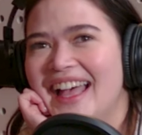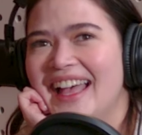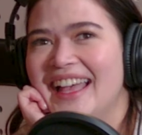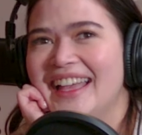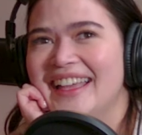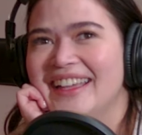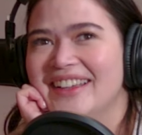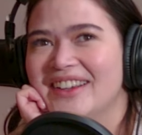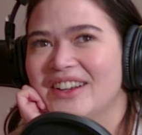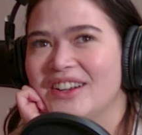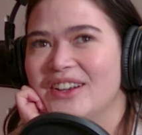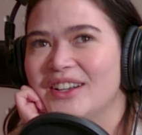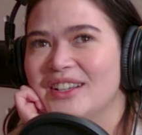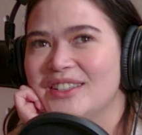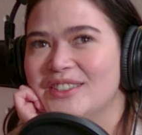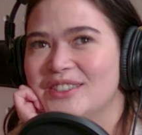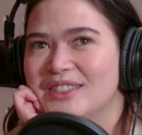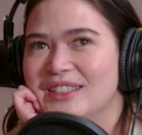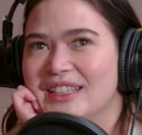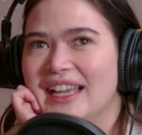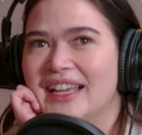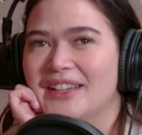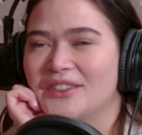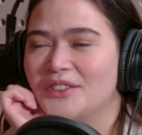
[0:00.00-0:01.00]
I
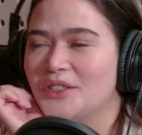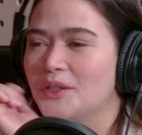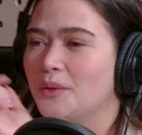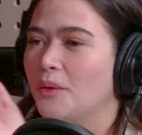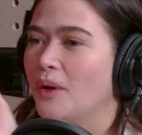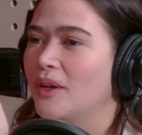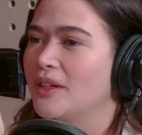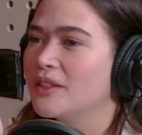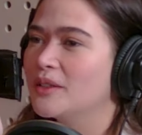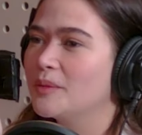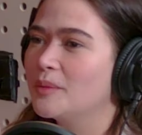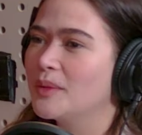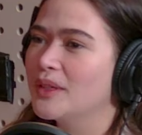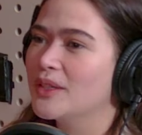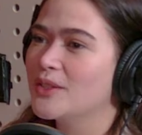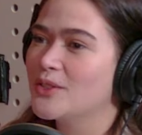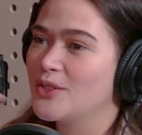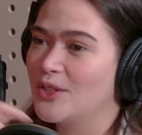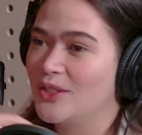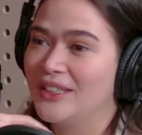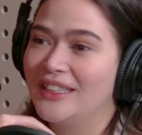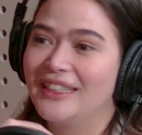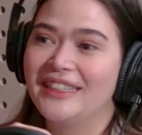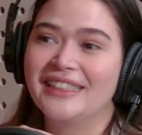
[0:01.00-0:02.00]
originally actually wanted to be a
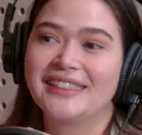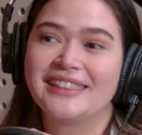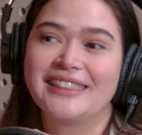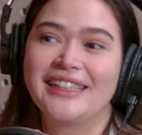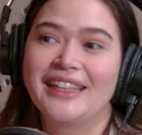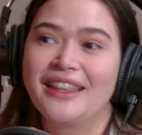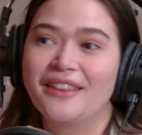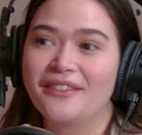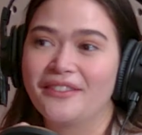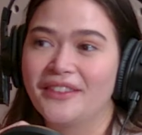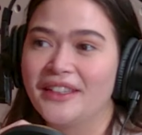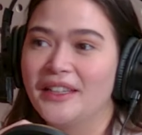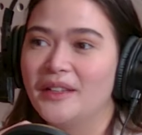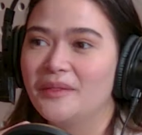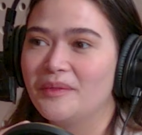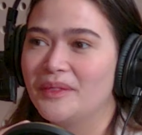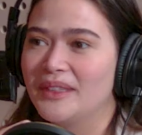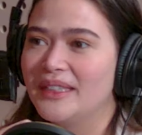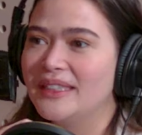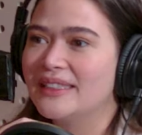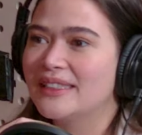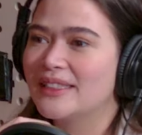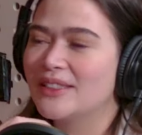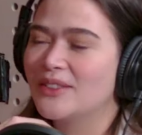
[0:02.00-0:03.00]
journalist in the
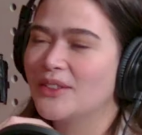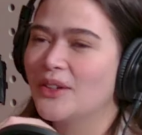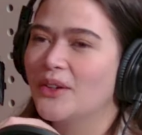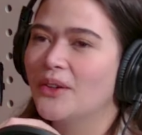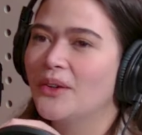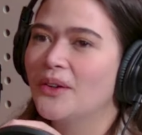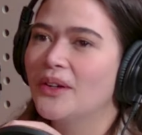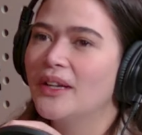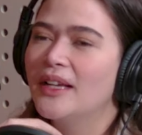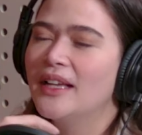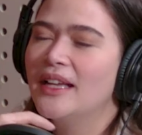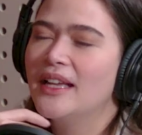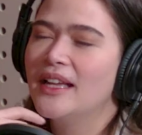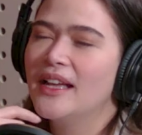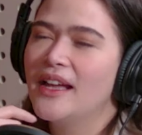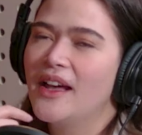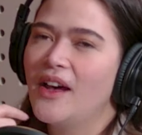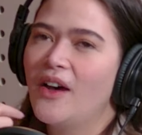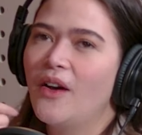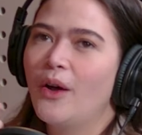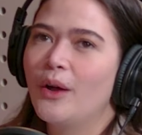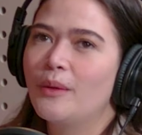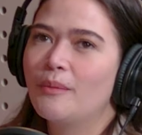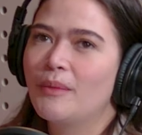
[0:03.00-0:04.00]
Philippines. So
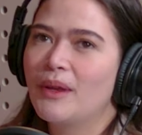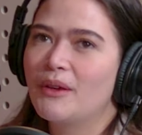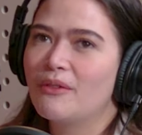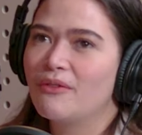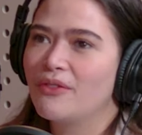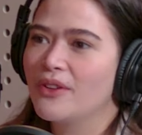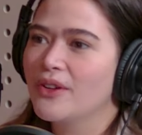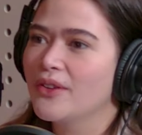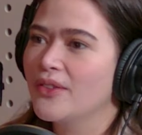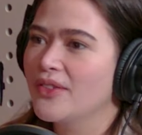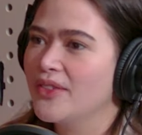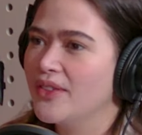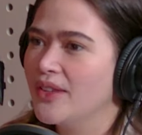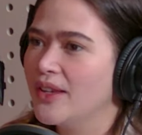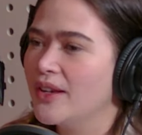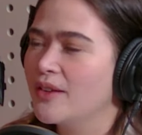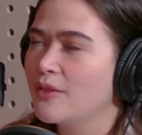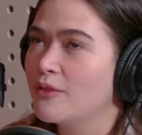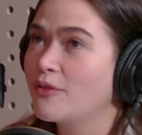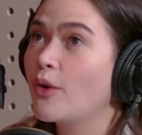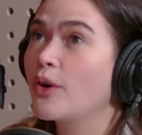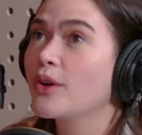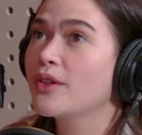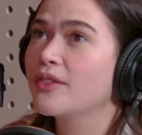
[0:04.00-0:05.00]
on my
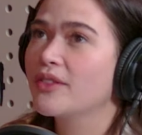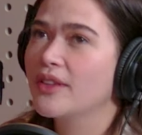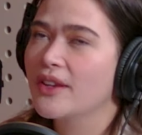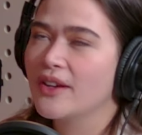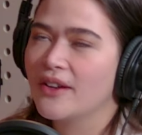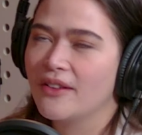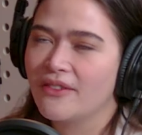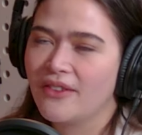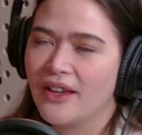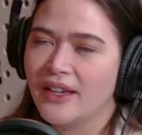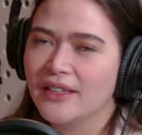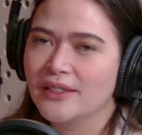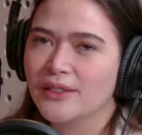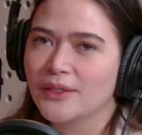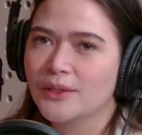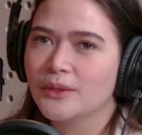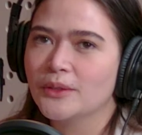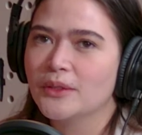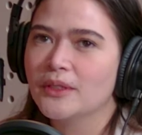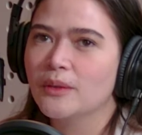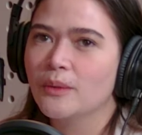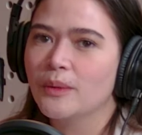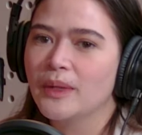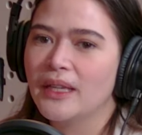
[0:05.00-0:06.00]
fourth year of high
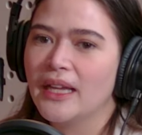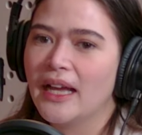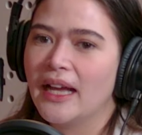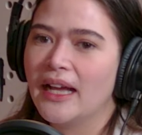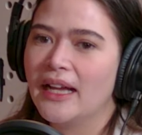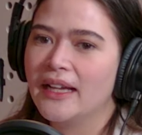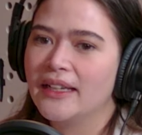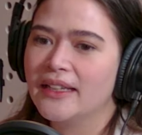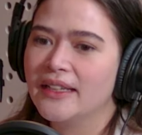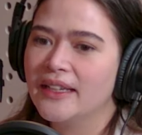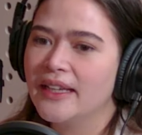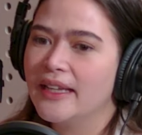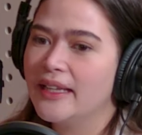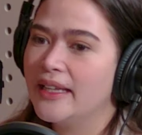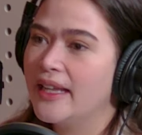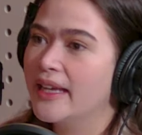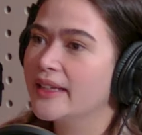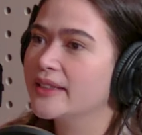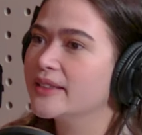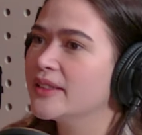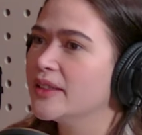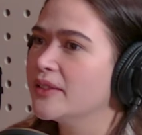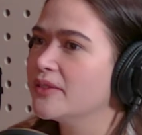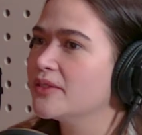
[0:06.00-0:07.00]
school, we had
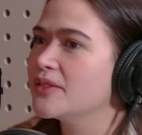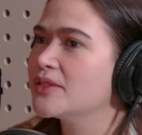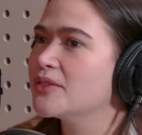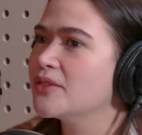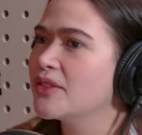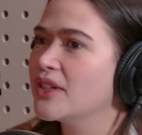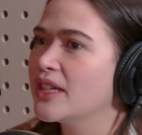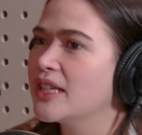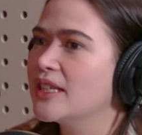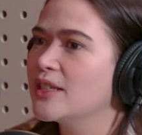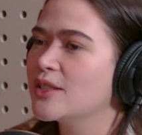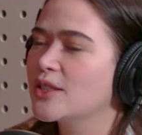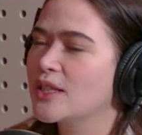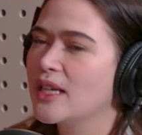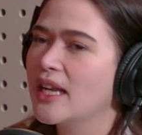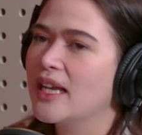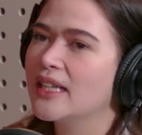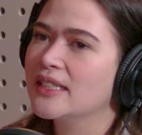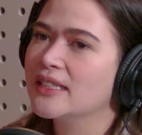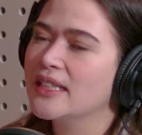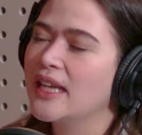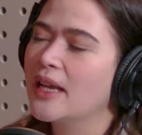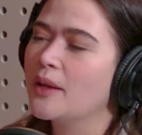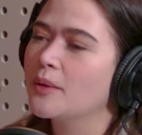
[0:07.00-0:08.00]
electives for each
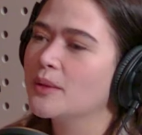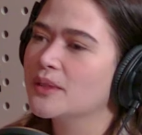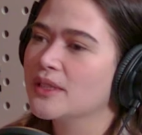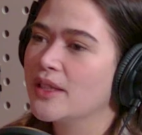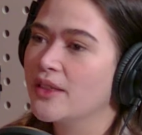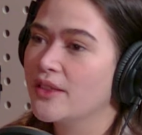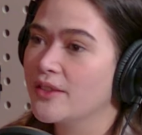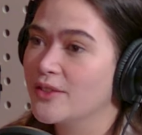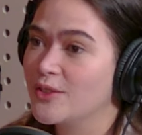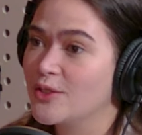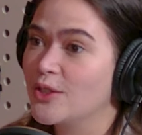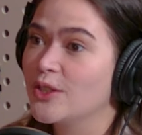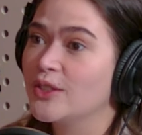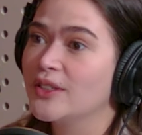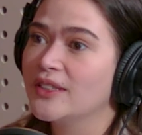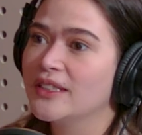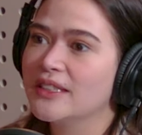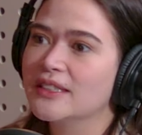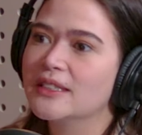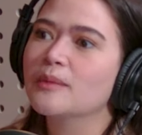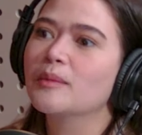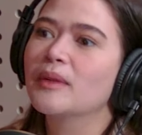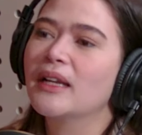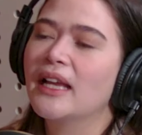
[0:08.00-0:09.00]
class. And I was in the
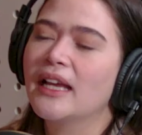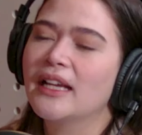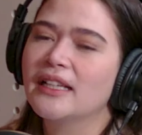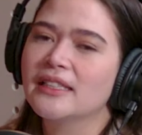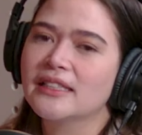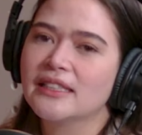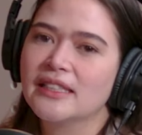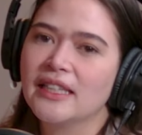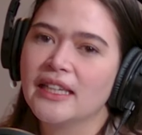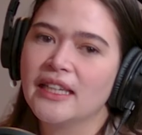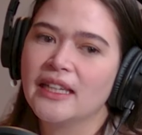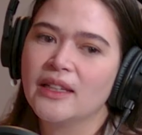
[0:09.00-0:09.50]
journalism class.